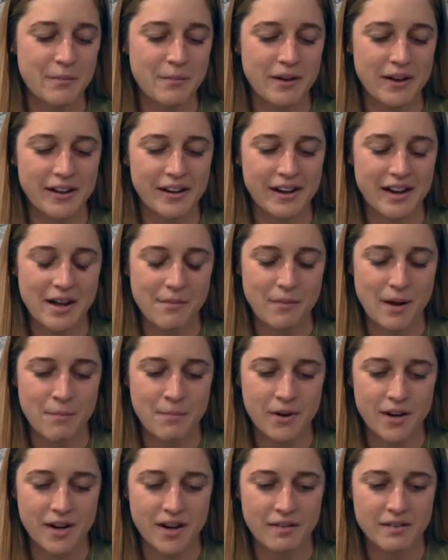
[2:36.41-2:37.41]
But I
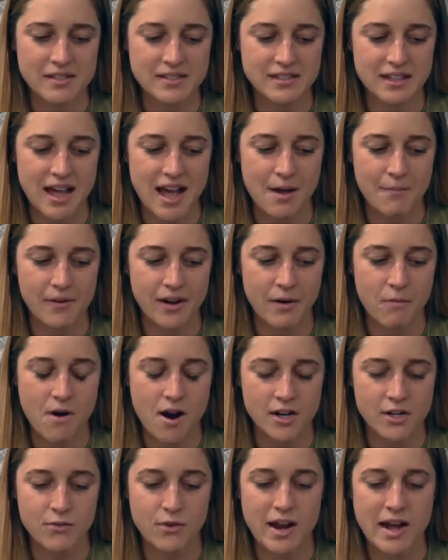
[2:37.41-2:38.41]
put it in his lap, and I
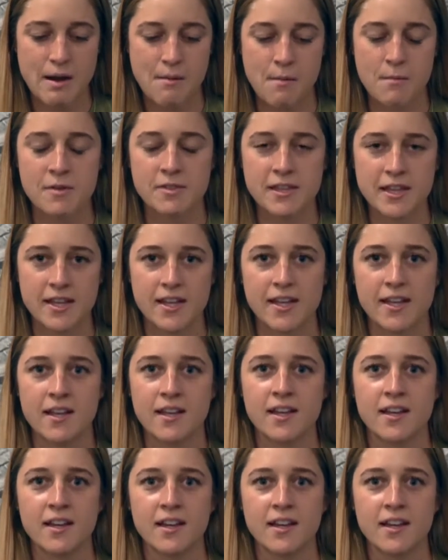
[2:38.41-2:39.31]
walked away, and I remember thinking,